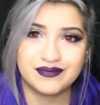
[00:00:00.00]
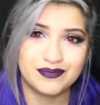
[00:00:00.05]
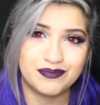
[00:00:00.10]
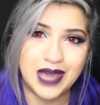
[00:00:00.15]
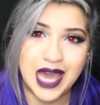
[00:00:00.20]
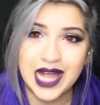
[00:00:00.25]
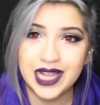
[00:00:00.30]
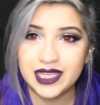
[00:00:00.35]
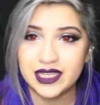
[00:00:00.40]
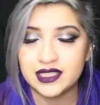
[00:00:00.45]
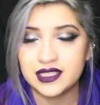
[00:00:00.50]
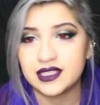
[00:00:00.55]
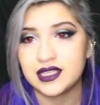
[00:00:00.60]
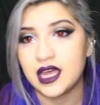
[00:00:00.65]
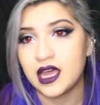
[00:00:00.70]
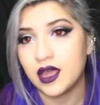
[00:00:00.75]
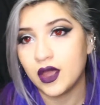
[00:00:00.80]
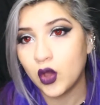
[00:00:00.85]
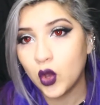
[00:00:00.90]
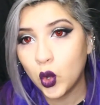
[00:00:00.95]
palettes
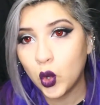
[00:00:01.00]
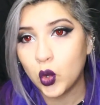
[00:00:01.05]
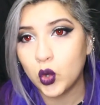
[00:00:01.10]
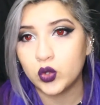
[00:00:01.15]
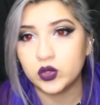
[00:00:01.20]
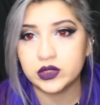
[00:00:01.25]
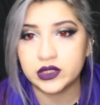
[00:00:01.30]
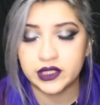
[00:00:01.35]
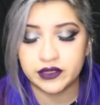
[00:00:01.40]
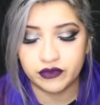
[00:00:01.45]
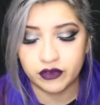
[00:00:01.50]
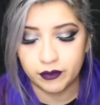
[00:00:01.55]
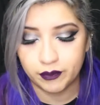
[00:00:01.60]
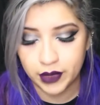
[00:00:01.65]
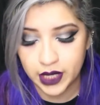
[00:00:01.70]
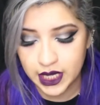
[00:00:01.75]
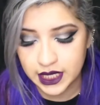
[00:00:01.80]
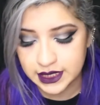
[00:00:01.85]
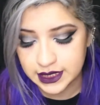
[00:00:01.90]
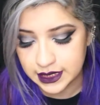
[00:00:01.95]
that hold different
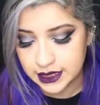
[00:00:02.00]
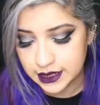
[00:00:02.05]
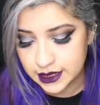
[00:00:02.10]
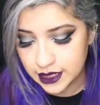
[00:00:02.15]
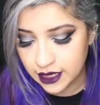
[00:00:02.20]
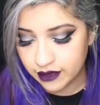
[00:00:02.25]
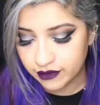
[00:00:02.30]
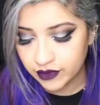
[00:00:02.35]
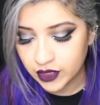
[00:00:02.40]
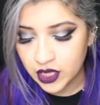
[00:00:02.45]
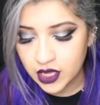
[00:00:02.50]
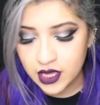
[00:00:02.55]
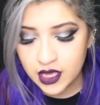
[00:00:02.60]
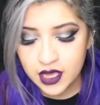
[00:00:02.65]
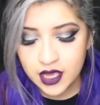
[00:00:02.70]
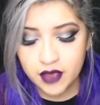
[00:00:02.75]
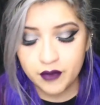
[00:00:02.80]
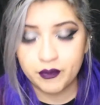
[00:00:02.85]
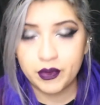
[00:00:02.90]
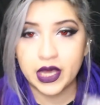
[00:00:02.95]
pans and stuff,
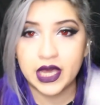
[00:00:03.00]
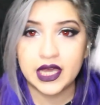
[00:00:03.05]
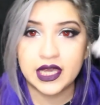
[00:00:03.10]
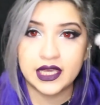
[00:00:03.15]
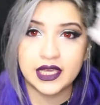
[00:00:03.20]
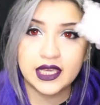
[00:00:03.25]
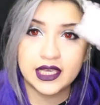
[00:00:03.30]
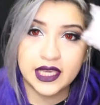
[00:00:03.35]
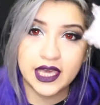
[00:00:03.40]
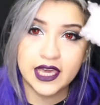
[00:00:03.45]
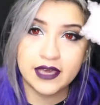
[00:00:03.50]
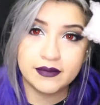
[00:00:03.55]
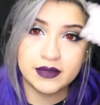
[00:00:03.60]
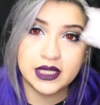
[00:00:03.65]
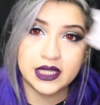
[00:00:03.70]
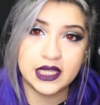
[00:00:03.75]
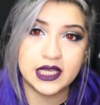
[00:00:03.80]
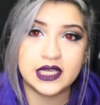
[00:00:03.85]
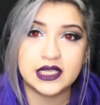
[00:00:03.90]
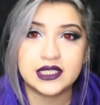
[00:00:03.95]
but it came
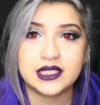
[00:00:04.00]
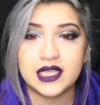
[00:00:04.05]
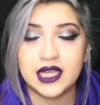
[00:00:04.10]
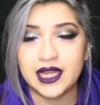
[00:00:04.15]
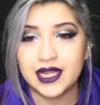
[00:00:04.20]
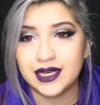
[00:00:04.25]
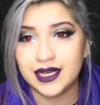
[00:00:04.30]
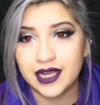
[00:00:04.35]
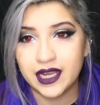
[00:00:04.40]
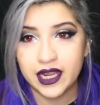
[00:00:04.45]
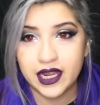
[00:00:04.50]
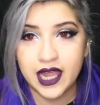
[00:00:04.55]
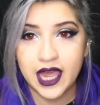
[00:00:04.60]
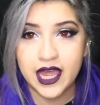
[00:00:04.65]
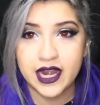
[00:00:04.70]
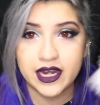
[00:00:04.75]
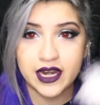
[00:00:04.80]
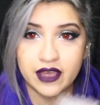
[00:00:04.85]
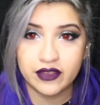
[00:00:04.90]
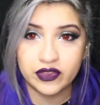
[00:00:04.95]
in this and it
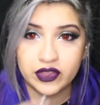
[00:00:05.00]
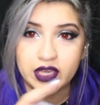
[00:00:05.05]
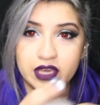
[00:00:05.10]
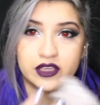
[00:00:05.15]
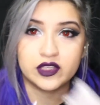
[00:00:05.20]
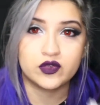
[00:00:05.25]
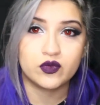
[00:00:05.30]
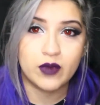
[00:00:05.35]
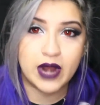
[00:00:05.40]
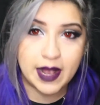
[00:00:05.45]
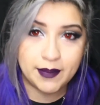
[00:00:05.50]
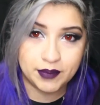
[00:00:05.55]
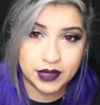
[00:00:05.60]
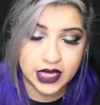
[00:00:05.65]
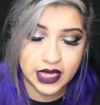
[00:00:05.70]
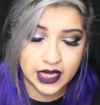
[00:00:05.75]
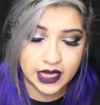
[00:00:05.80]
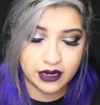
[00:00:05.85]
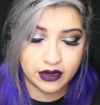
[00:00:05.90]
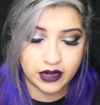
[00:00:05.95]
had nothing else
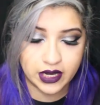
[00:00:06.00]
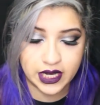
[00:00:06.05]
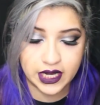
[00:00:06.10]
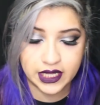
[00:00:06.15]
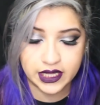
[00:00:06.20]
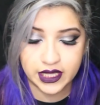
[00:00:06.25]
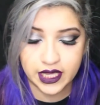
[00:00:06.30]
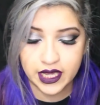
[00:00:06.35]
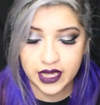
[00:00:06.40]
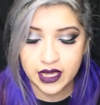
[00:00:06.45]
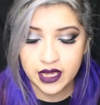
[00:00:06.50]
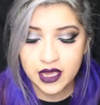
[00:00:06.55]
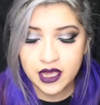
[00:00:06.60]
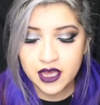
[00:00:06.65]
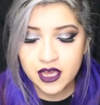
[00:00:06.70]
wrapping it or anything.